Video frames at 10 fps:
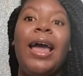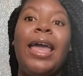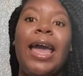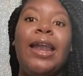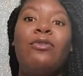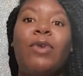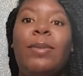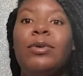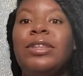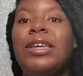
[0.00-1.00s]
a Canon
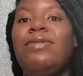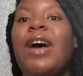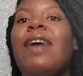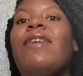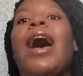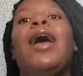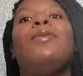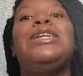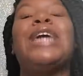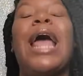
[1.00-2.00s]
Rebel T8i,
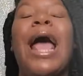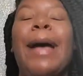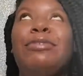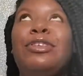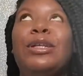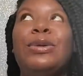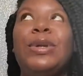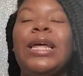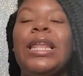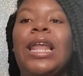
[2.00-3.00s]
which I
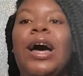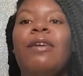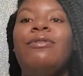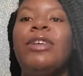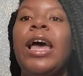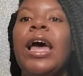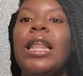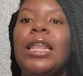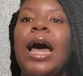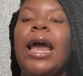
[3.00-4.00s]
absolutely loved,
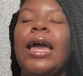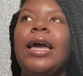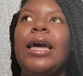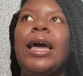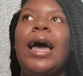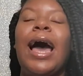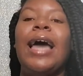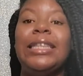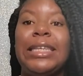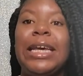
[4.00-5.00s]
like
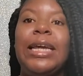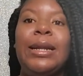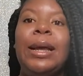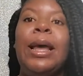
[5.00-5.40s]
I did.